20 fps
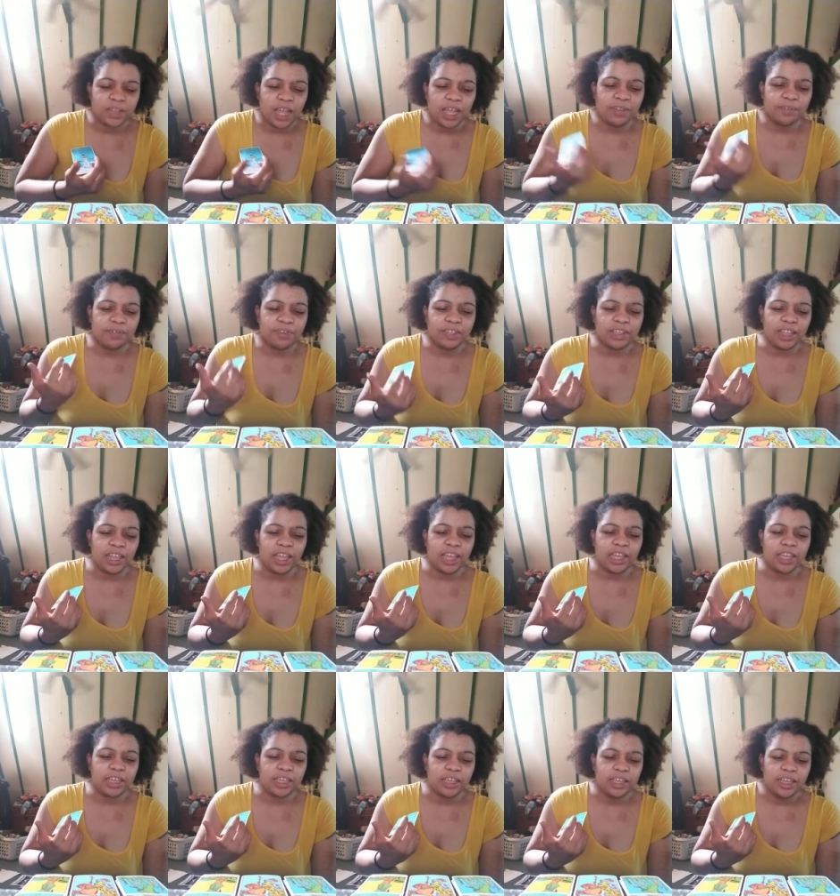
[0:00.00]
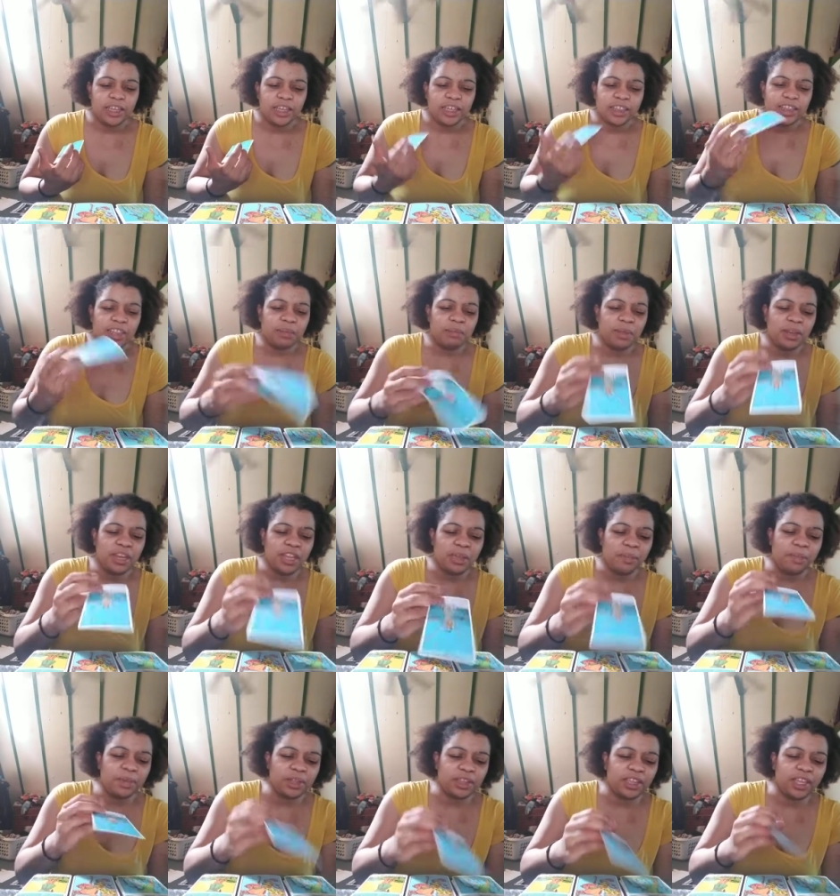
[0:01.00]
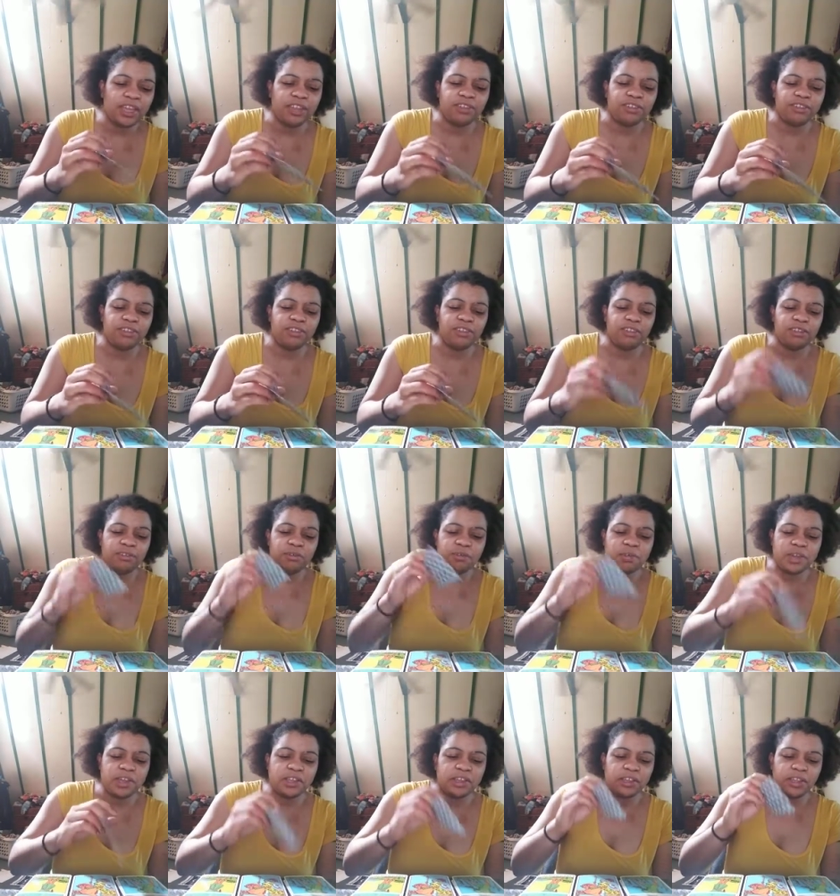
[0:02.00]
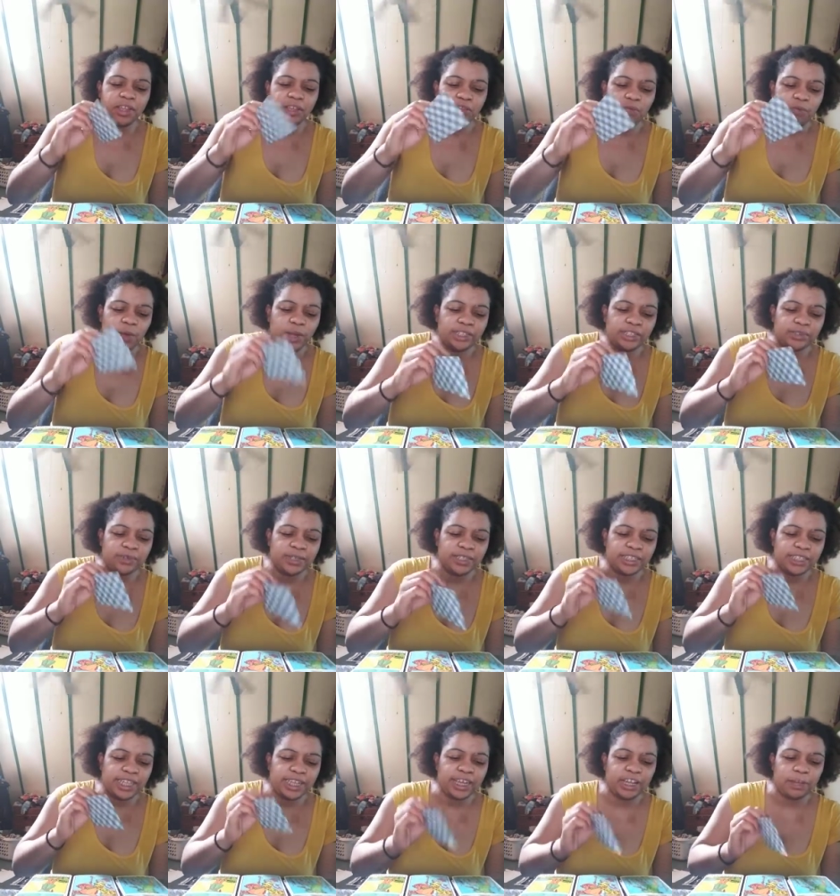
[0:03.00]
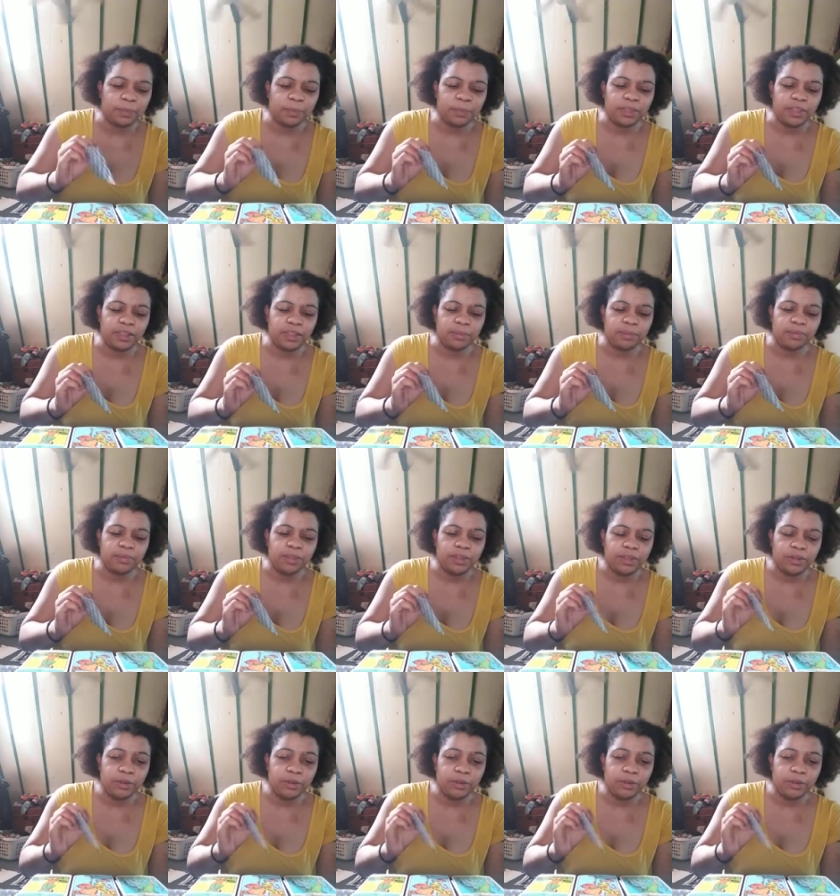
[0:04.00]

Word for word: I feel like the manipulation or what is what's going to help them